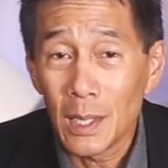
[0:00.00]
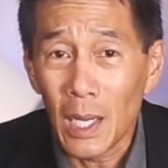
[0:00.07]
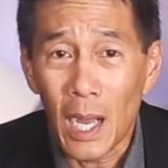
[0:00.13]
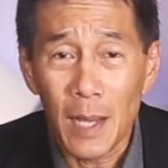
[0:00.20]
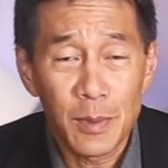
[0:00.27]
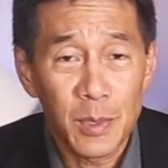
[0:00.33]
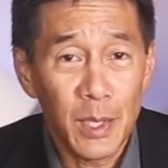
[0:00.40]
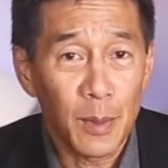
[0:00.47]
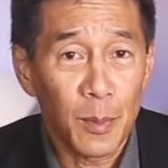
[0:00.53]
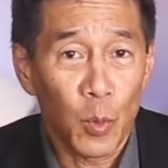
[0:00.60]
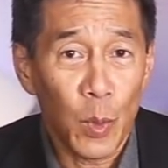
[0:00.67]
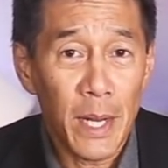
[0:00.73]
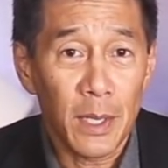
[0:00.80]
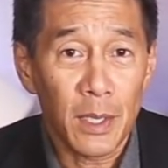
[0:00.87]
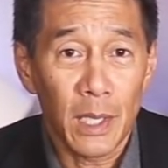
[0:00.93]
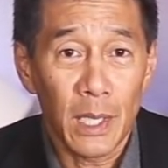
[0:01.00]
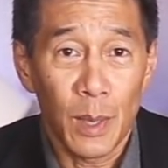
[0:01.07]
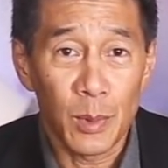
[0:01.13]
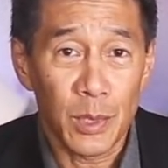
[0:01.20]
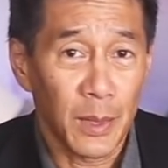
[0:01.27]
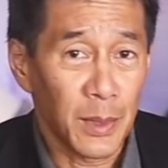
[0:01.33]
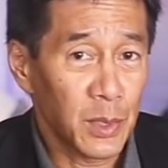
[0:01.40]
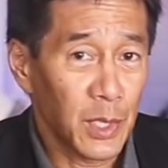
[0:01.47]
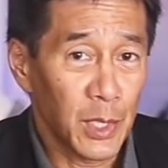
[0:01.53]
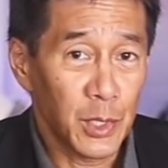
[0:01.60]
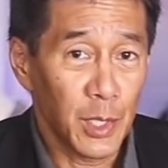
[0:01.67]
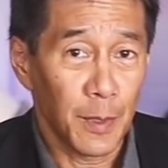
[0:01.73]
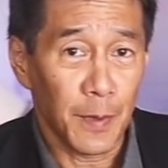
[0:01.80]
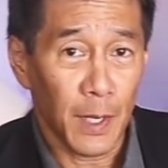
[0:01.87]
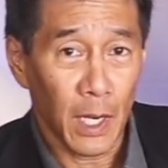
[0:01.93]
I've seen weight claims on the
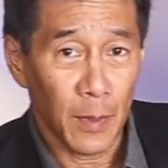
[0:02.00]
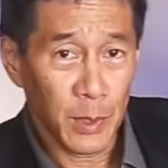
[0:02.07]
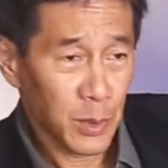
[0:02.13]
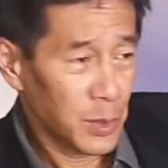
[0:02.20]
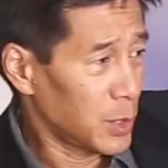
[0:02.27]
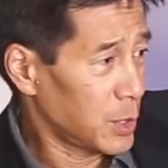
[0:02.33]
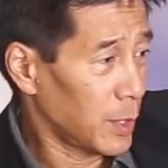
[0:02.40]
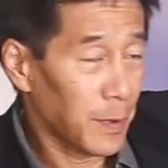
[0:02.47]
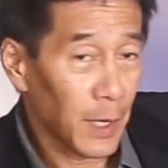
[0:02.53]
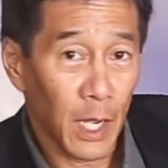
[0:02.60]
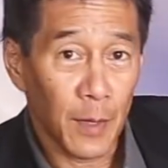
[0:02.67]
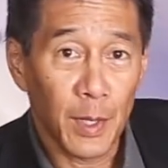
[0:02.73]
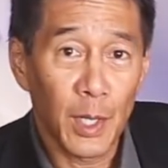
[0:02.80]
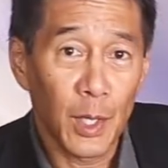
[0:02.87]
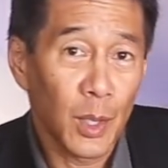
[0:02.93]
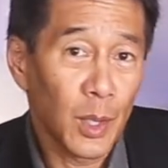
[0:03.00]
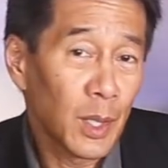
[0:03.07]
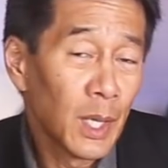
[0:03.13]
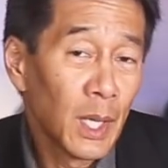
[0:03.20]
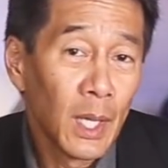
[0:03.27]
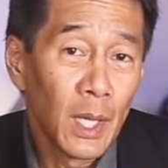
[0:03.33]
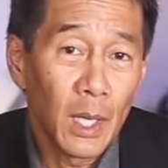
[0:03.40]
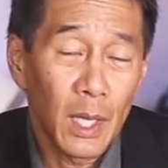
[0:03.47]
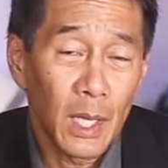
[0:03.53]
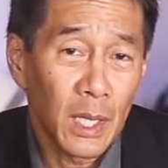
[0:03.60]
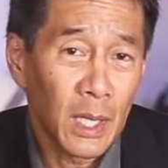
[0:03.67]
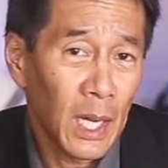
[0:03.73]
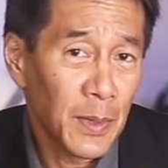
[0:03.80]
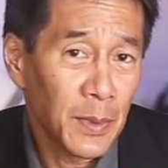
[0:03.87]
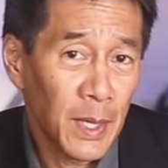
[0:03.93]
CG5, the CG5 here,
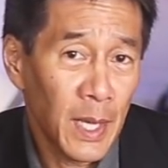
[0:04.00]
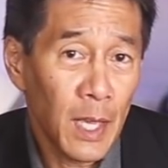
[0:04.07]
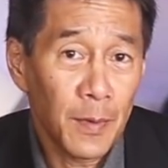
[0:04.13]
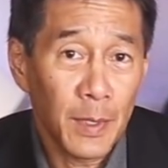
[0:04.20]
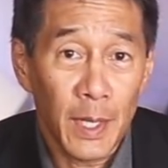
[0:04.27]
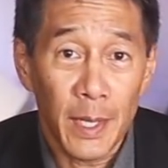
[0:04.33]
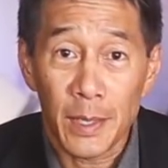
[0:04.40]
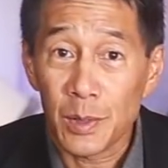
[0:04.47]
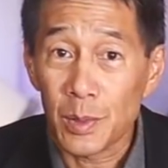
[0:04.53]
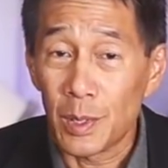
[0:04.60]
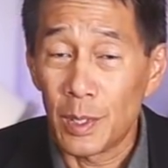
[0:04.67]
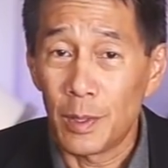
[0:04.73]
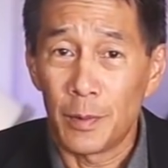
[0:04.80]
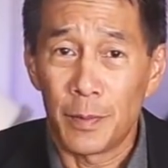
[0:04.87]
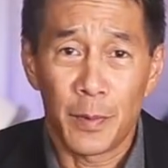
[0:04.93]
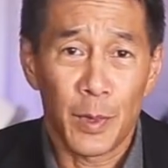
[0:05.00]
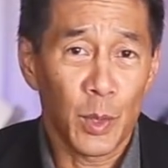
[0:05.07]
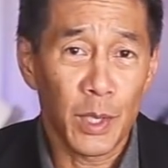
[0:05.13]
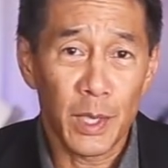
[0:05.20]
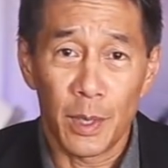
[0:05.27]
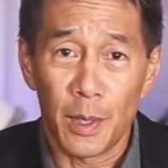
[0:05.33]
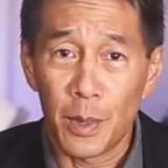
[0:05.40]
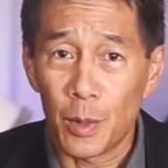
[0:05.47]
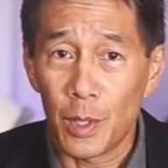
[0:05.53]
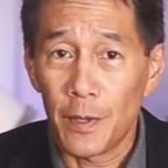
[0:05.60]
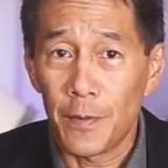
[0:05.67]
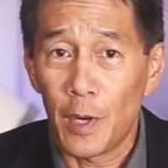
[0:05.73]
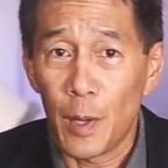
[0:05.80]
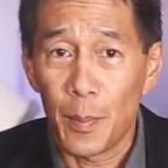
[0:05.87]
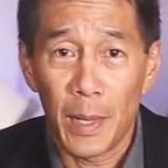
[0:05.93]
uh, on the AVX of 30 to
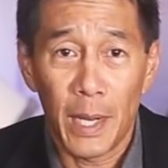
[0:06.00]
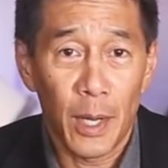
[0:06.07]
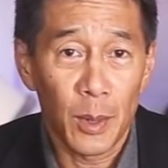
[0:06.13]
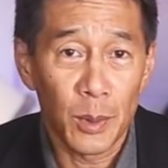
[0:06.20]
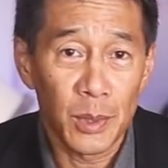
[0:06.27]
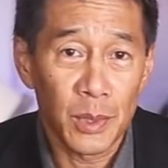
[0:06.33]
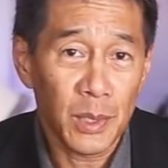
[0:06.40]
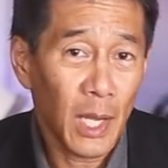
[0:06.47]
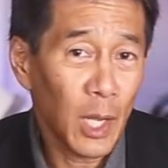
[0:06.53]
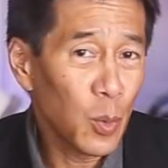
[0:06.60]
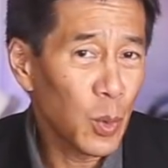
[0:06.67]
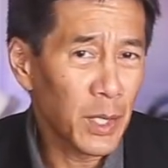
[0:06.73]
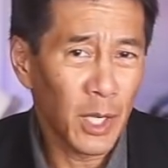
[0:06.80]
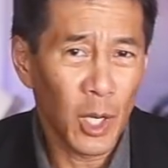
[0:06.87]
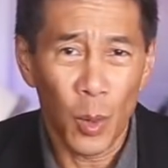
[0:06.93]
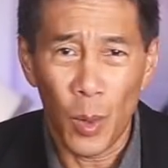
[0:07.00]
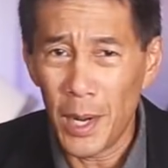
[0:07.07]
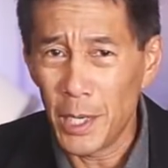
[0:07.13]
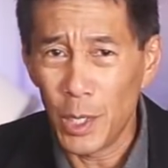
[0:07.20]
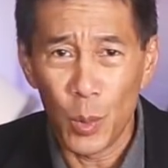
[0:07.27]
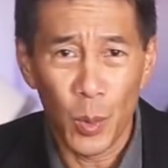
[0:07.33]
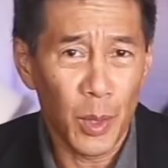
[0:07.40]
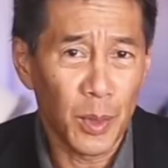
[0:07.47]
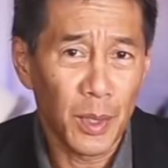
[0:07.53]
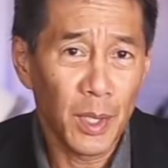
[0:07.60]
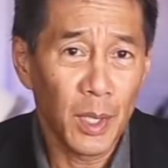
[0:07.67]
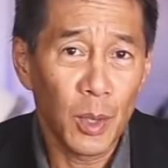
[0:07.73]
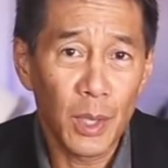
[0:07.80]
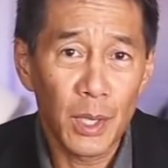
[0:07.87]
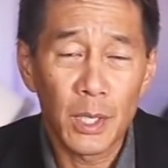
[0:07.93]
35 pounds. I wouldn't go anywhere
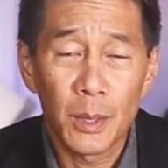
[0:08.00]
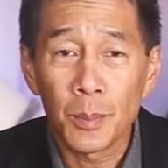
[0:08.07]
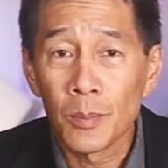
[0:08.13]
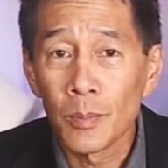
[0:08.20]
near it.